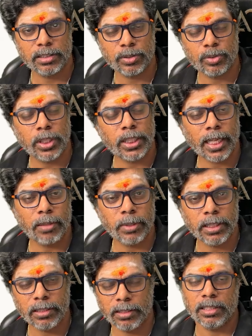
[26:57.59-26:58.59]
So that can
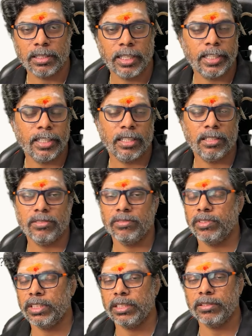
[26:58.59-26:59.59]
be creating a
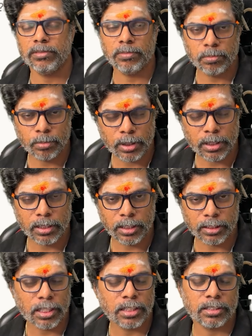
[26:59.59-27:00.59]
very
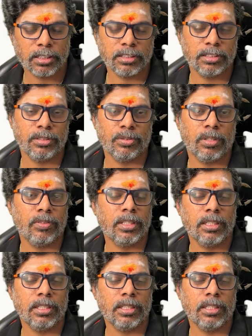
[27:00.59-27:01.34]
disastrous to our